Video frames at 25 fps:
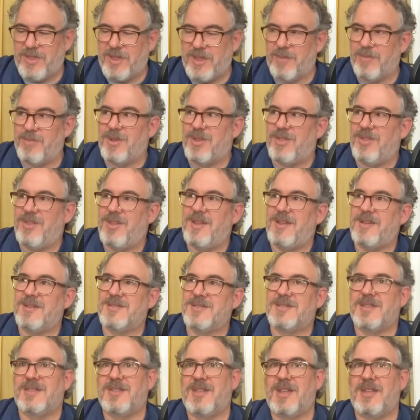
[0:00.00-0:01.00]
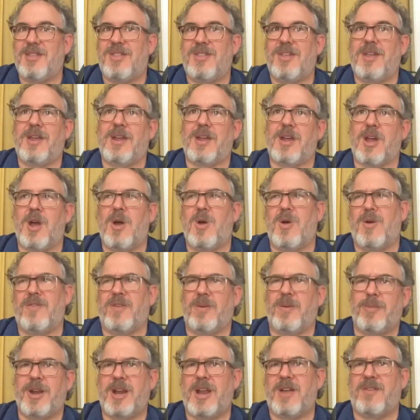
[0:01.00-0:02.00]
empathy is that they think, oh, if
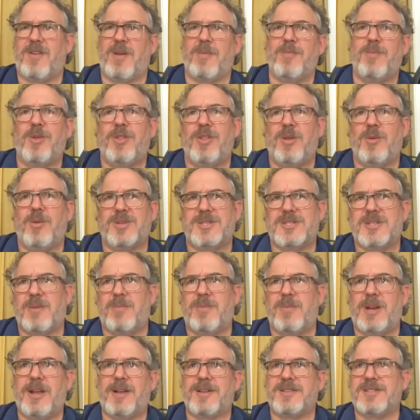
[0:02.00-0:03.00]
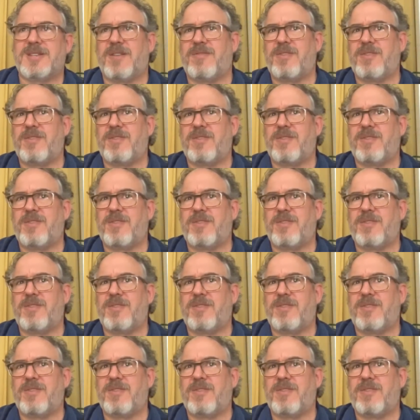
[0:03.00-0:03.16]
I'm going to have empathy with somebody else,